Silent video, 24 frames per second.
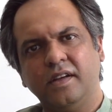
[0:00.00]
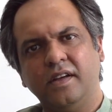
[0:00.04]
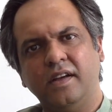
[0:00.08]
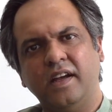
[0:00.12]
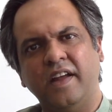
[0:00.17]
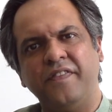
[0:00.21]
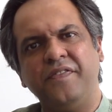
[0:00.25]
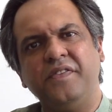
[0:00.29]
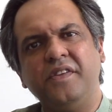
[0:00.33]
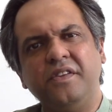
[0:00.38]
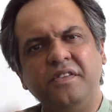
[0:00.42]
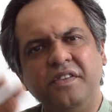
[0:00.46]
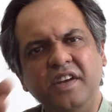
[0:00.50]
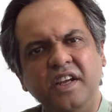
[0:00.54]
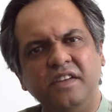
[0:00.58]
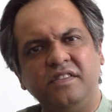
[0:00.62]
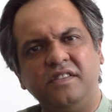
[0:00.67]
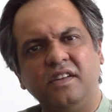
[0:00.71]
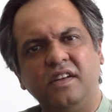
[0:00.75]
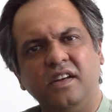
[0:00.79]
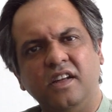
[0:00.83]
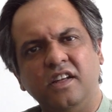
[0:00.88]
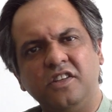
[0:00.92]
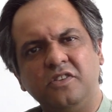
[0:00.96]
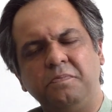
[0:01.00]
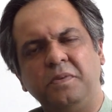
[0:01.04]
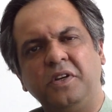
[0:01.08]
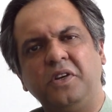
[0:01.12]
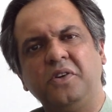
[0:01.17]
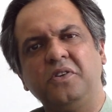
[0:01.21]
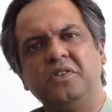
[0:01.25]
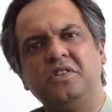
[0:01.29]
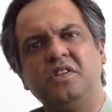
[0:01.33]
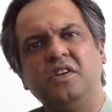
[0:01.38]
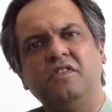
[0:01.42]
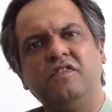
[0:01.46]
And the reason is
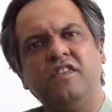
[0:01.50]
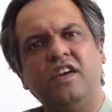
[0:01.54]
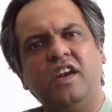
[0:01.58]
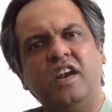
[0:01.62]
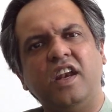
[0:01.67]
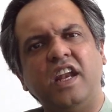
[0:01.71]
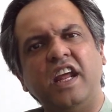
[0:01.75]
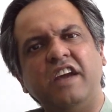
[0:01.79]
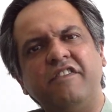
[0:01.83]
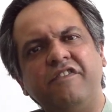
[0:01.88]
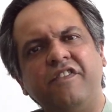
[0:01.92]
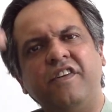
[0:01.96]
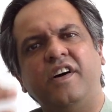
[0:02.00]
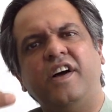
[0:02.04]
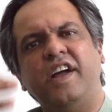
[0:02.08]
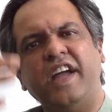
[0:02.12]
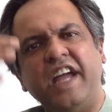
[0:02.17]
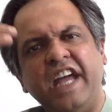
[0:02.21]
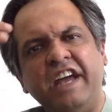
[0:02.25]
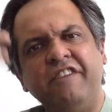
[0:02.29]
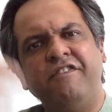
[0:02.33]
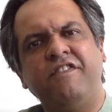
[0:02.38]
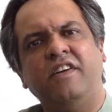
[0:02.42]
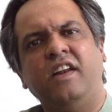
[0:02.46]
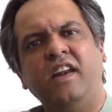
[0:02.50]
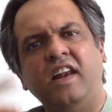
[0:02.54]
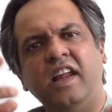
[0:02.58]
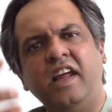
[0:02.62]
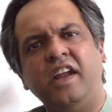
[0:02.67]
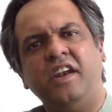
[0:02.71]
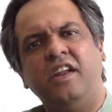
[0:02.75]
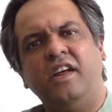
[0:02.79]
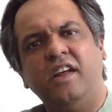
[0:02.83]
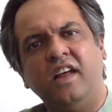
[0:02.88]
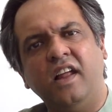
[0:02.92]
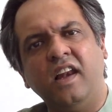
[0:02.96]
because you've never ever
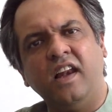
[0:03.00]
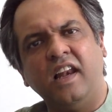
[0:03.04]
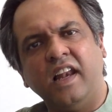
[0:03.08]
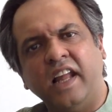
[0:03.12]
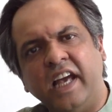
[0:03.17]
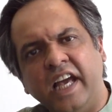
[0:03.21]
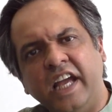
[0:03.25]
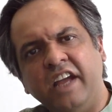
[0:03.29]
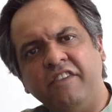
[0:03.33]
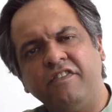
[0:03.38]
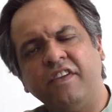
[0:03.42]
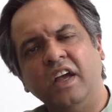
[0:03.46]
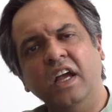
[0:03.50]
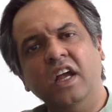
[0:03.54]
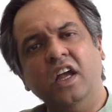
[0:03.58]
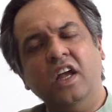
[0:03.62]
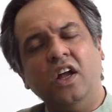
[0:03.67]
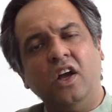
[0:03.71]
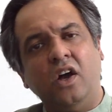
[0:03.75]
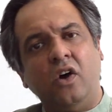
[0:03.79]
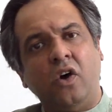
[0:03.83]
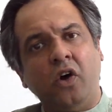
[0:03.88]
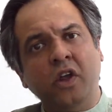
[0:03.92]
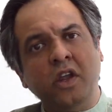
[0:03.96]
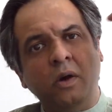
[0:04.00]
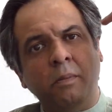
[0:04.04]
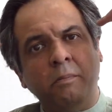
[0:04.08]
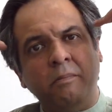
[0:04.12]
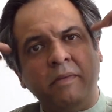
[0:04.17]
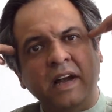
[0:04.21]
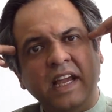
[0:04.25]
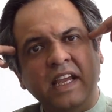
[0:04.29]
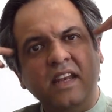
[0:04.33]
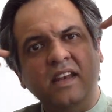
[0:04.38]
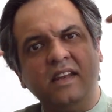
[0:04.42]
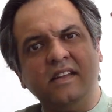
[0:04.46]
led a life, or your
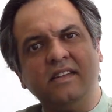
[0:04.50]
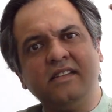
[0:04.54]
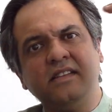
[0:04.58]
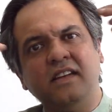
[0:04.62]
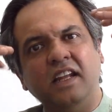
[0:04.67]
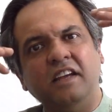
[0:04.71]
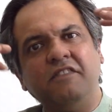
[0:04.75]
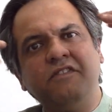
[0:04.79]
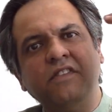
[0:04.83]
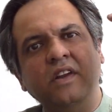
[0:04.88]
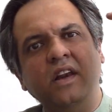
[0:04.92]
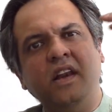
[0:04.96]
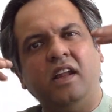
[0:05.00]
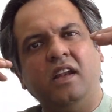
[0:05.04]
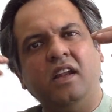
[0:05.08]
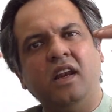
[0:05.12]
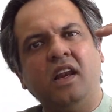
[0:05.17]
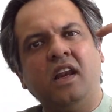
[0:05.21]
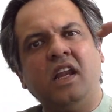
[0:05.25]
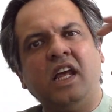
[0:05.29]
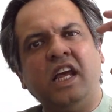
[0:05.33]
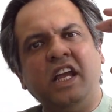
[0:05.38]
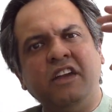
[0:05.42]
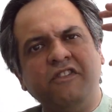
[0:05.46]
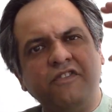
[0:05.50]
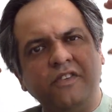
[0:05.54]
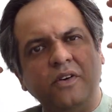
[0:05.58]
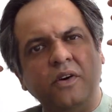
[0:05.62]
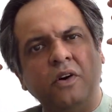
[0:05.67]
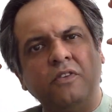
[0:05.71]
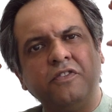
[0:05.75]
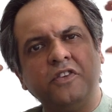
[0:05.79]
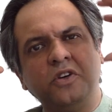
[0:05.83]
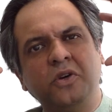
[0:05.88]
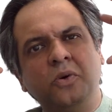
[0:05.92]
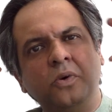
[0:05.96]
mind has never led a life
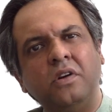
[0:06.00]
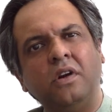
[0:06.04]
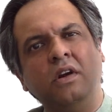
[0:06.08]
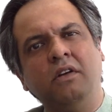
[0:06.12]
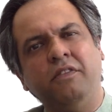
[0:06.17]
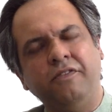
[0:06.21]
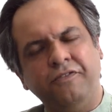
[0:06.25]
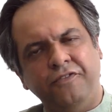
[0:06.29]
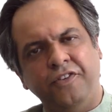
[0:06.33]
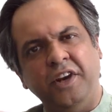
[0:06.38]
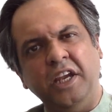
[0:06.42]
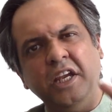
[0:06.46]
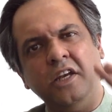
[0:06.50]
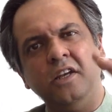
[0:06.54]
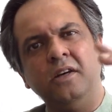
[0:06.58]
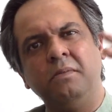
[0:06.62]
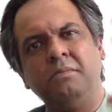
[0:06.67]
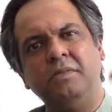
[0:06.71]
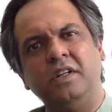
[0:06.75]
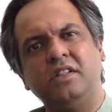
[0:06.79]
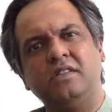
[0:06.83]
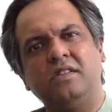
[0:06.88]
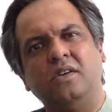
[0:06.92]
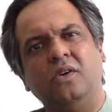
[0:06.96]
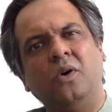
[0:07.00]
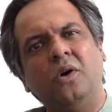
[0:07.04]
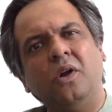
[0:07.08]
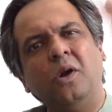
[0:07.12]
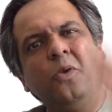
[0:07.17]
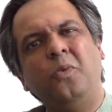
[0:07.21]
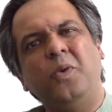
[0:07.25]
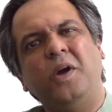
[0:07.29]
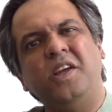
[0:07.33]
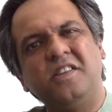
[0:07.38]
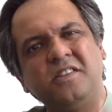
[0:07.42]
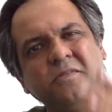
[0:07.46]
of total freedom. It's
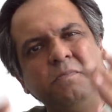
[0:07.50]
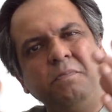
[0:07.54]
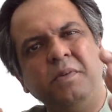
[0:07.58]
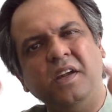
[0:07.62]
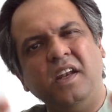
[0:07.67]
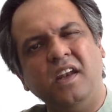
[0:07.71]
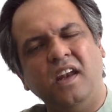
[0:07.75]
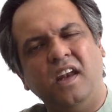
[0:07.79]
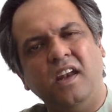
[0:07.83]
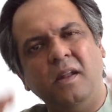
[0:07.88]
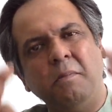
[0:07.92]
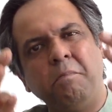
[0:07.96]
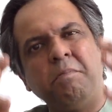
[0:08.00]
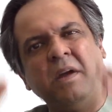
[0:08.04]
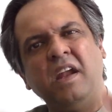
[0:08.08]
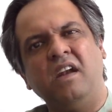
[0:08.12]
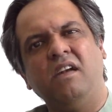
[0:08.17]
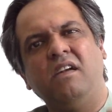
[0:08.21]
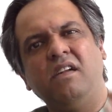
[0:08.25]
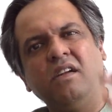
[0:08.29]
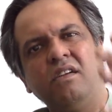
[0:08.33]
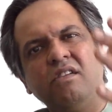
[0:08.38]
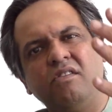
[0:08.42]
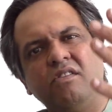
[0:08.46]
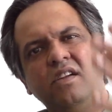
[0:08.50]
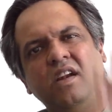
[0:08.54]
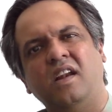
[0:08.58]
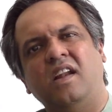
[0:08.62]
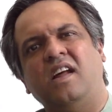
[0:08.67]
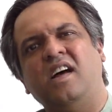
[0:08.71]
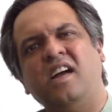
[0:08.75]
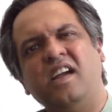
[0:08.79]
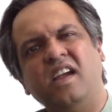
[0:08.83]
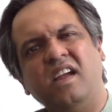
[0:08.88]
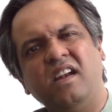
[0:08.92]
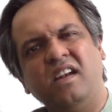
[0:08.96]
always been dependent,
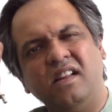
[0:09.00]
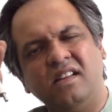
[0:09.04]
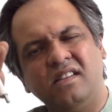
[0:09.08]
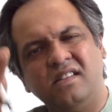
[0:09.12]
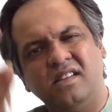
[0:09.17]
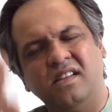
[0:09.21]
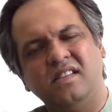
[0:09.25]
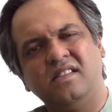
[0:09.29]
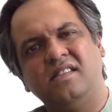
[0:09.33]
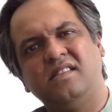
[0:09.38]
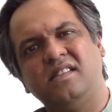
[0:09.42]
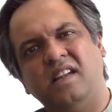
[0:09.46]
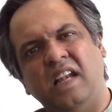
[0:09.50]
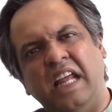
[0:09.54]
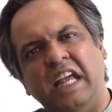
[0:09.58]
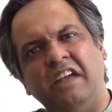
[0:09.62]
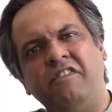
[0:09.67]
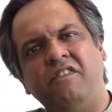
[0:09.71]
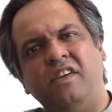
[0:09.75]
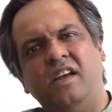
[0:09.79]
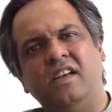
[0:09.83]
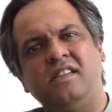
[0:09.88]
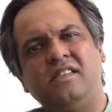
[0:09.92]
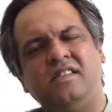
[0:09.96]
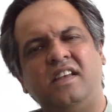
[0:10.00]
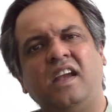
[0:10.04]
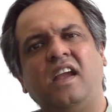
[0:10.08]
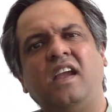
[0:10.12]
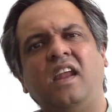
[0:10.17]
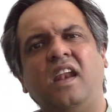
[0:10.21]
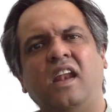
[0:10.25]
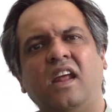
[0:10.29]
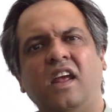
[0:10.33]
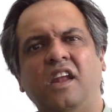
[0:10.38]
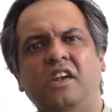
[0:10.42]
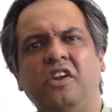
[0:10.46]
reliant. It's a slave, a
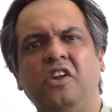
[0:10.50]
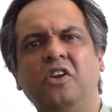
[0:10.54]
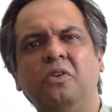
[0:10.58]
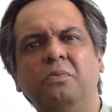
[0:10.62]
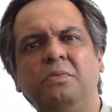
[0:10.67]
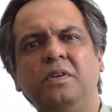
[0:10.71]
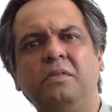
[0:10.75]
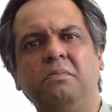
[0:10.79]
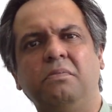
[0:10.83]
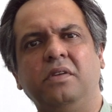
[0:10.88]
second-hand human